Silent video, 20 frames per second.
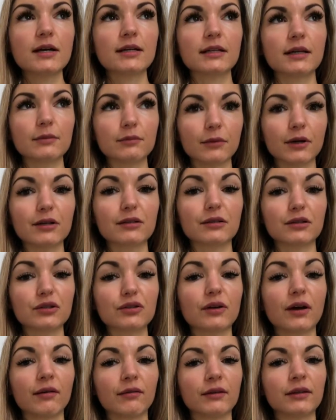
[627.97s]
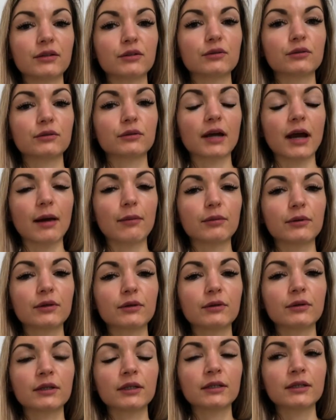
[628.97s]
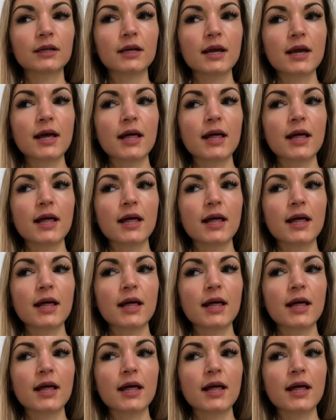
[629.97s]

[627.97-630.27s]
that Mars is traveling through Capricorn,